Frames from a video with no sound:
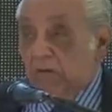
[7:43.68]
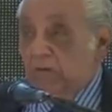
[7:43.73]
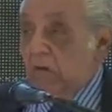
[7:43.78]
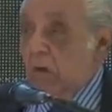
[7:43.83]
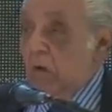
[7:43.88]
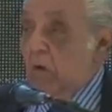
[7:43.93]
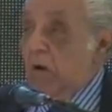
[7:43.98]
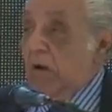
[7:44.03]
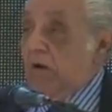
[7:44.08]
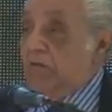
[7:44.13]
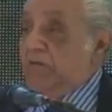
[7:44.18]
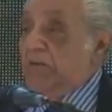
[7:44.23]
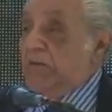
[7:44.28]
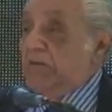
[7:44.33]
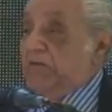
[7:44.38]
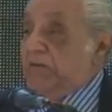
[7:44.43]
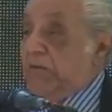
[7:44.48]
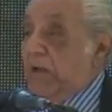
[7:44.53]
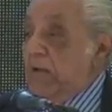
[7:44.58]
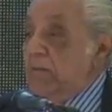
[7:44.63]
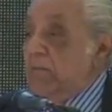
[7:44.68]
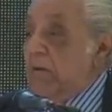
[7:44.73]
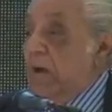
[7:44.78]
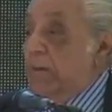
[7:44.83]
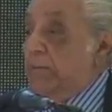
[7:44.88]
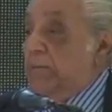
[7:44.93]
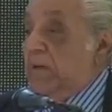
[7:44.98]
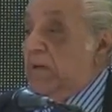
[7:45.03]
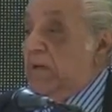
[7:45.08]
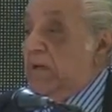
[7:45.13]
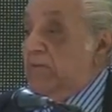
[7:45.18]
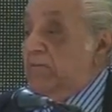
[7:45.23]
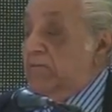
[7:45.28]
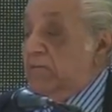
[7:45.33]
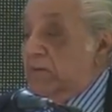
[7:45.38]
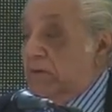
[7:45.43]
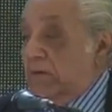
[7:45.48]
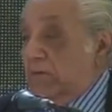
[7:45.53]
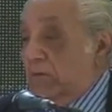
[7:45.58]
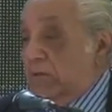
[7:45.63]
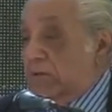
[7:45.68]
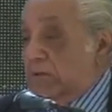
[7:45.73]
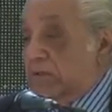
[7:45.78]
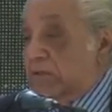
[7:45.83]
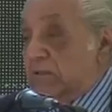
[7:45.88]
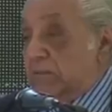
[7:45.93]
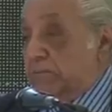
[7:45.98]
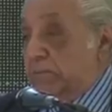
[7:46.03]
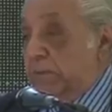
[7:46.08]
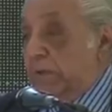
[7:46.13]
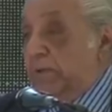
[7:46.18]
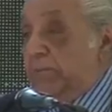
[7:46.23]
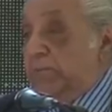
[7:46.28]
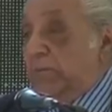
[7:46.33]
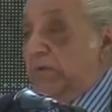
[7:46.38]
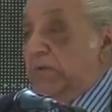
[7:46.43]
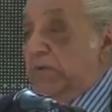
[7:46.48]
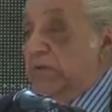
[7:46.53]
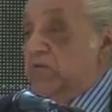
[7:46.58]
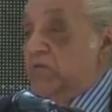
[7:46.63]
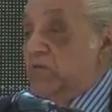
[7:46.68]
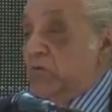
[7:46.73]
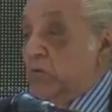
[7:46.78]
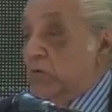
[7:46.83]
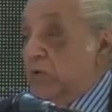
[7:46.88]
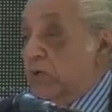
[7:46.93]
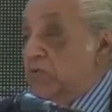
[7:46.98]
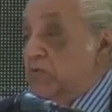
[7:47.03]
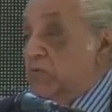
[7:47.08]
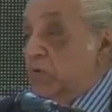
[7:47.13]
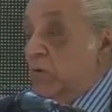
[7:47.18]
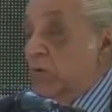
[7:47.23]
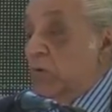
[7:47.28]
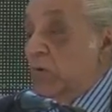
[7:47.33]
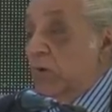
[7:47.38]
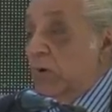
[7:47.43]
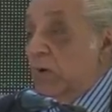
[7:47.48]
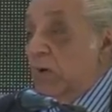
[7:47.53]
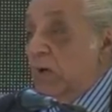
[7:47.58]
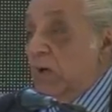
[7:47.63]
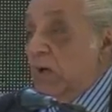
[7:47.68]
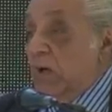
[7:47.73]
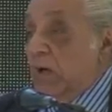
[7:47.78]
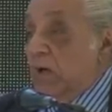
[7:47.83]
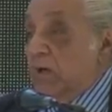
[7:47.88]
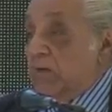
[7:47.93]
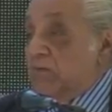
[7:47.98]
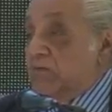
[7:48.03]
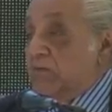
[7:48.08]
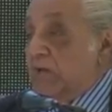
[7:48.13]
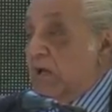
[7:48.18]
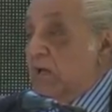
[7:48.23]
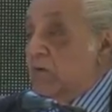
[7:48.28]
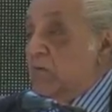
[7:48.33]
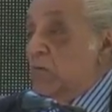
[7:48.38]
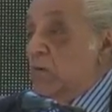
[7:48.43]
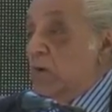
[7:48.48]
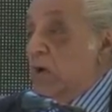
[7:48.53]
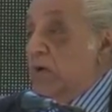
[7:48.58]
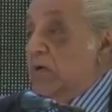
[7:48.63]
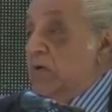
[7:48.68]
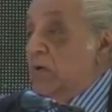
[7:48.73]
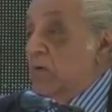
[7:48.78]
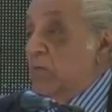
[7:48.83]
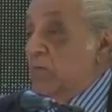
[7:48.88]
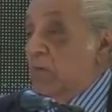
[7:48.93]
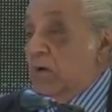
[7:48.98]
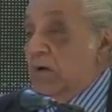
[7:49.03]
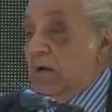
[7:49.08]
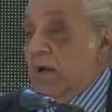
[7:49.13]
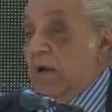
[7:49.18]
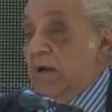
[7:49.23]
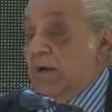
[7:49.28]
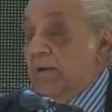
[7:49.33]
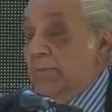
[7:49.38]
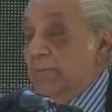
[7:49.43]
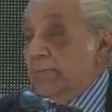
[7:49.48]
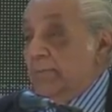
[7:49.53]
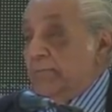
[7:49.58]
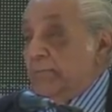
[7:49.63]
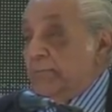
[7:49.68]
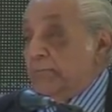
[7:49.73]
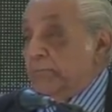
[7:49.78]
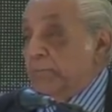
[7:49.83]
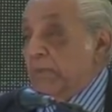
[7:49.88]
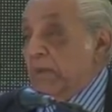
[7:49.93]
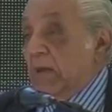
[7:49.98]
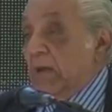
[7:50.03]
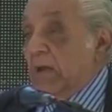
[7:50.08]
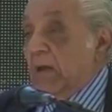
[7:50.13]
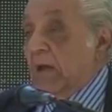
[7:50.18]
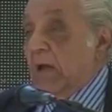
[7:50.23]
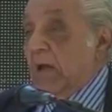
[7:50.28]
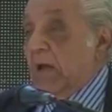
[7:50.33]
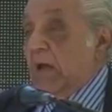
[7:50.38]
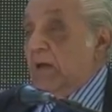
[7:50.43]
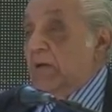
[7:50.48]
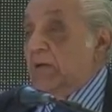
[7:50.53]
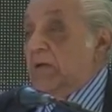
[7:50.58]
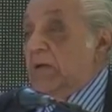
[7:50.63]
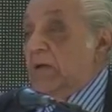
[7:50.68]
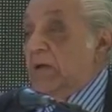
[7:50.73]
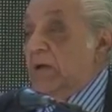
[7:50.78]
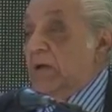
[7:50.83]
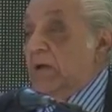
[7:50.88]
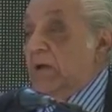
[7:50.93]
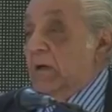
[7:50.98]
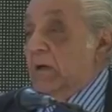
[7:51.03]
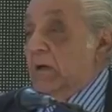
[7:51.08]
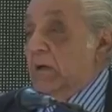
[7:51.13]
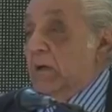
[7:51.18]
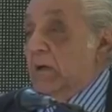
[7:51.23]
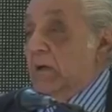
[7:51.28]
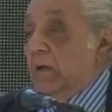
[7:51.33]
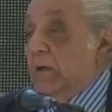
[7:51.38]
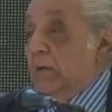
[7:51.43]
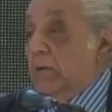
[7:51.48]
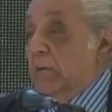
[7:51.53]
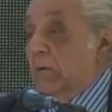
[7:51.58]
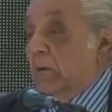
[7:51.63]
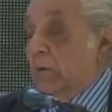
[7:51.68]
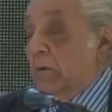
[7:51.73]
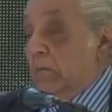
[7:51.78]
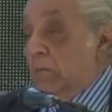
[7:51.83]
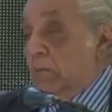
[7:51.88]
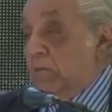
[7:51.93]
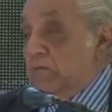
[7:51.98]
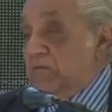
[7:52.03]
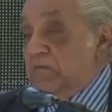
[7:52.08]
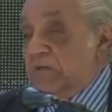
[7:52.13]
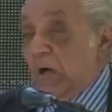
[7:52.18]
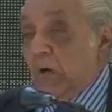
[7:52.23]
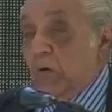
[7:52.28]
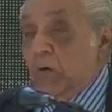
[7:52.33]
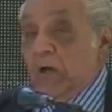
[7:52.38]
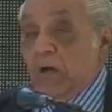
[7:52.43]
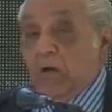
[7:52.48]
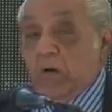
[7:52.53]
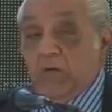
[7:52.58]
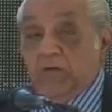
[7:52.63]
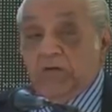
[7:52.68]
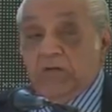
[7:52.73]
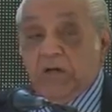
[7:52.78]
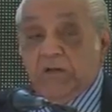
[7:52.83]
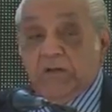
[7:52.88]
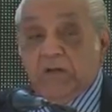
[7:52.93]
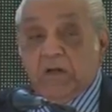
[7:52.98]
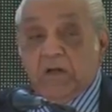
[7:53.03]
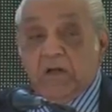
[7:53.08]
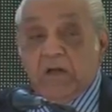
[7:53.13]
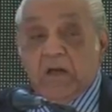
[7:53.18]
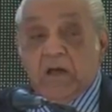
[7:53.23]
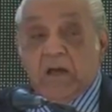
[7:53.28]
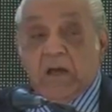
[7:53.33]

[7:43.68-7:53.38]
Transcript: Now, at that time, I believe there was a split between Junejo Zain Noorani on one hand and uh, uh, Ziaul Haq on the other.